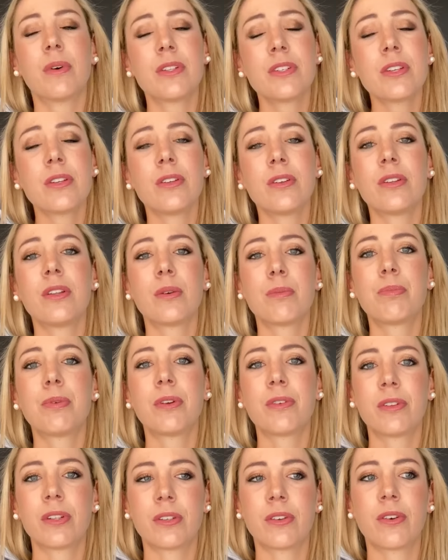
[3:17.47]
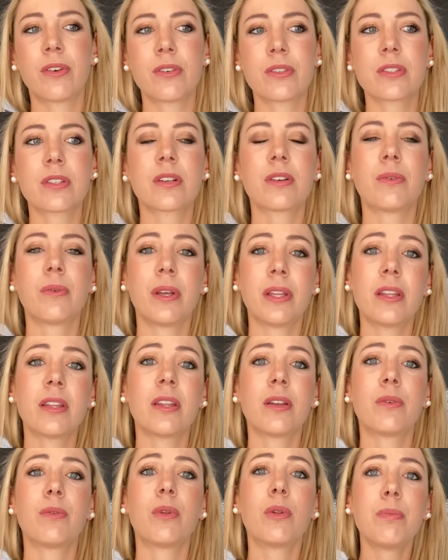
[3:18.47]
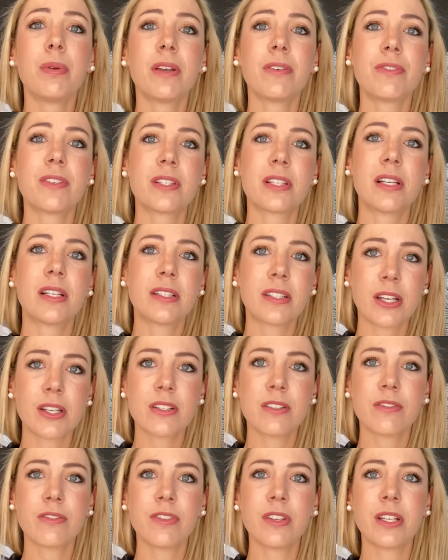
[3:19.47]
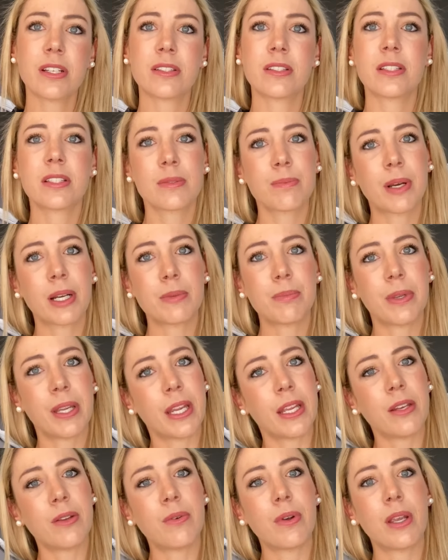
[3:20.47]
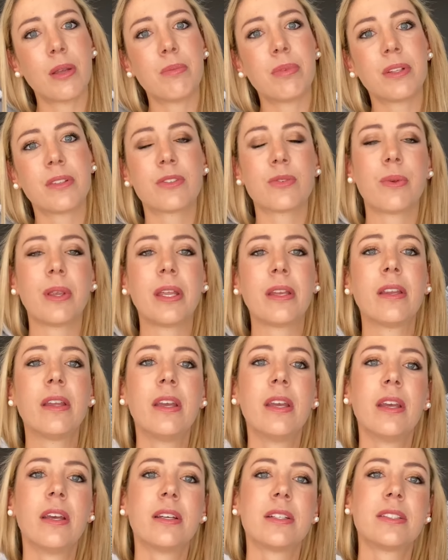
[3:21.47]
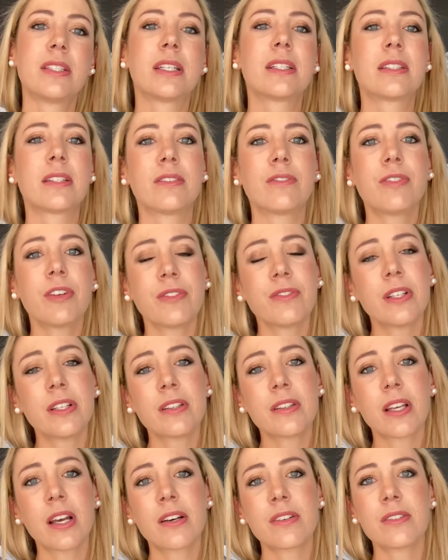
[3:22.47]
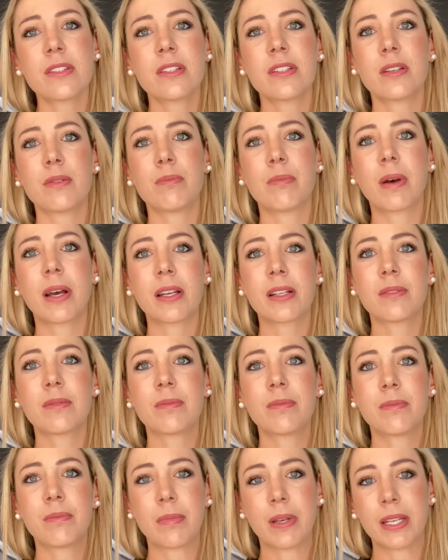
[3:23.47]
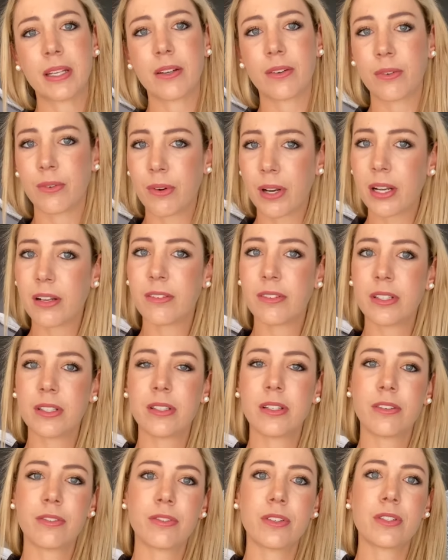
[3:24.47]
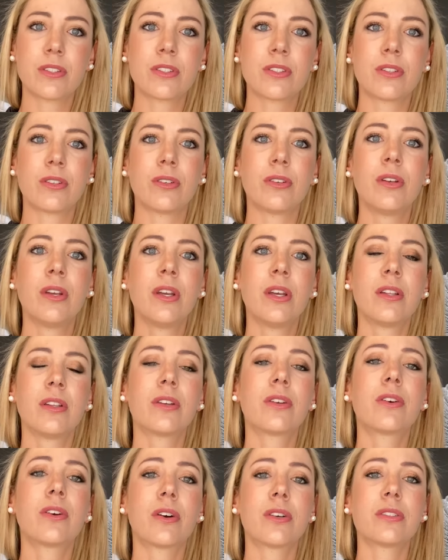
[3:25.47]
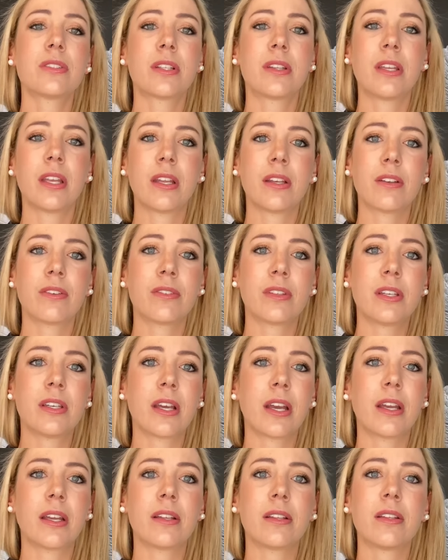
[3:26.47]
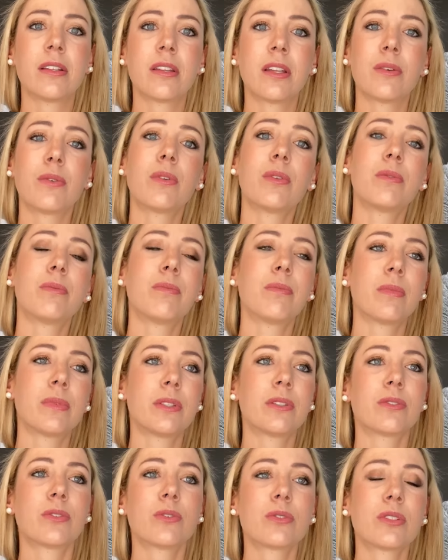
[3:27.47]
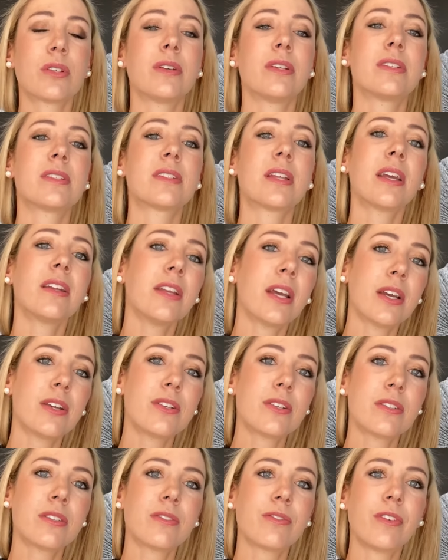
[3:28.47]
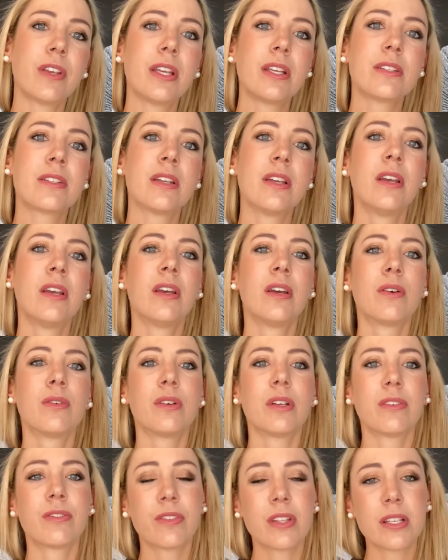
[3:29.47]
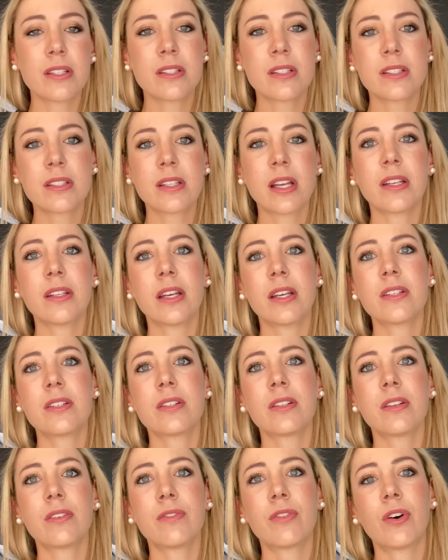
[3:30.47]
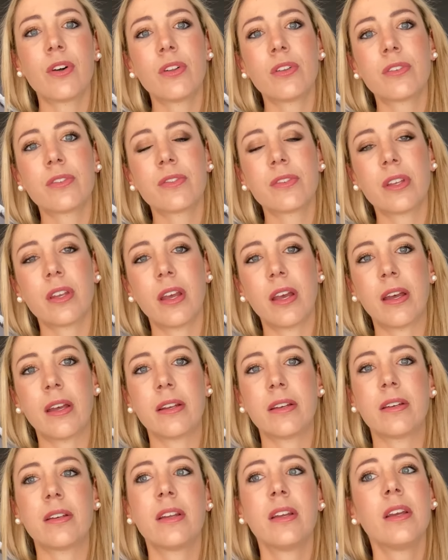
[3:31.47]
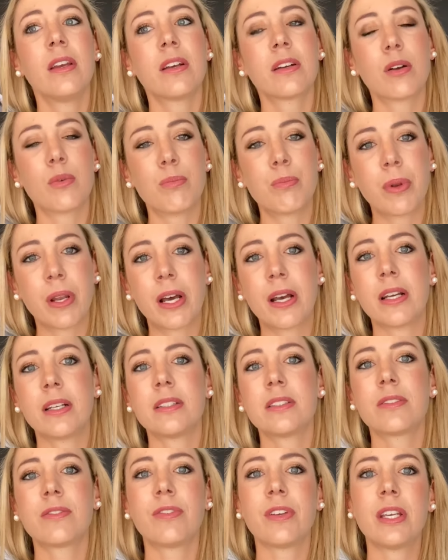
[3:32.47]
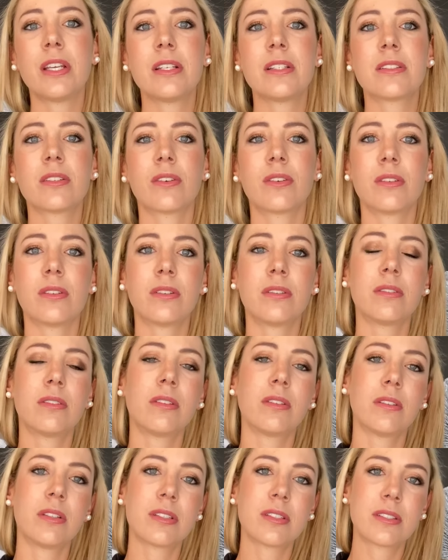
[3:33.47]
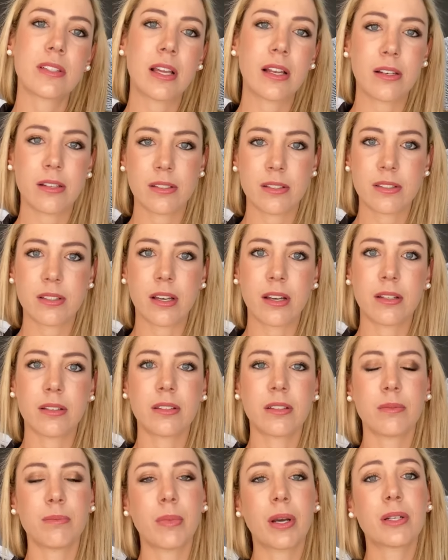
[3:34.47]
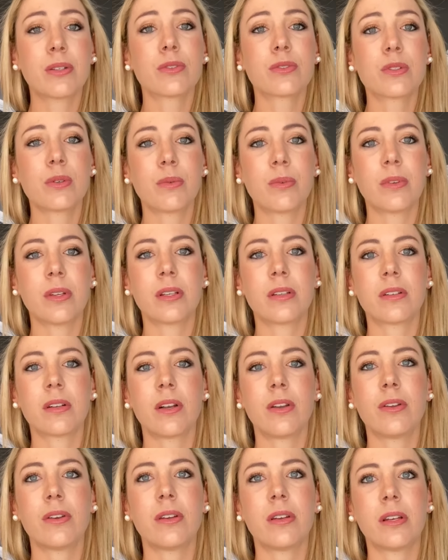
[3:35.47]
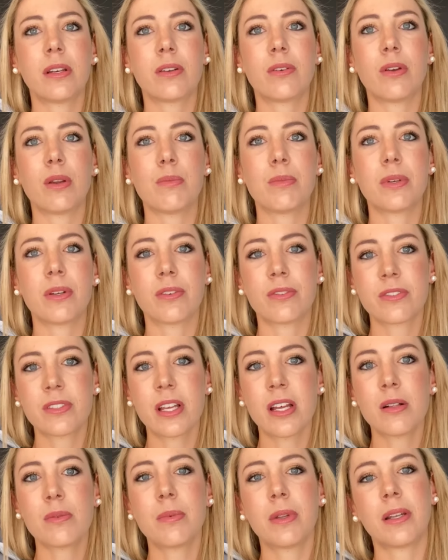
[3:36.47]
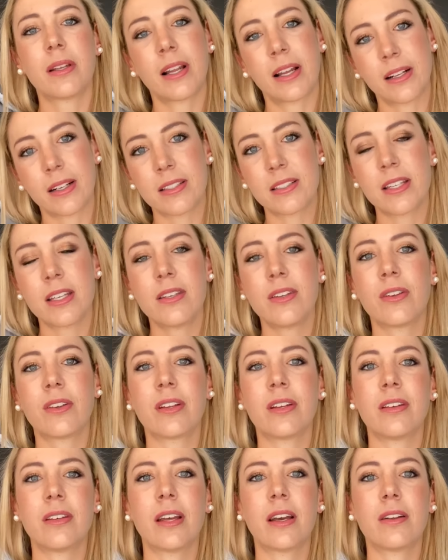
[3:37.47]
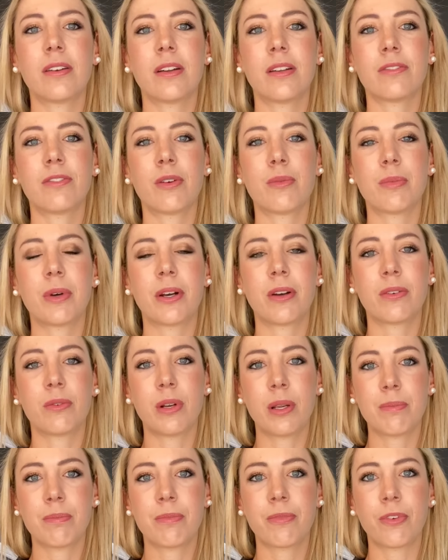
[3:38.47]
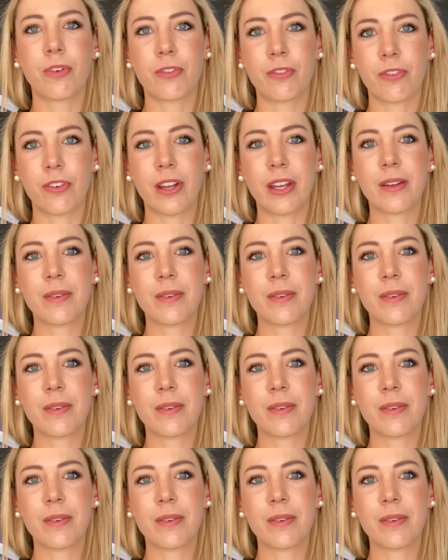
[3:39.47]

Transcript: you do the approval and ask whether there will be a facilitation fee, as this might be anywhere between 6,000 and 15,000 and might make a relevant difference to the cost at the end of the day. There's also estate agents fees if there's an estate agent involved, and compliance fees on the seller's side. It might also include an agreement of sale, but like I said, you can download from our web for free.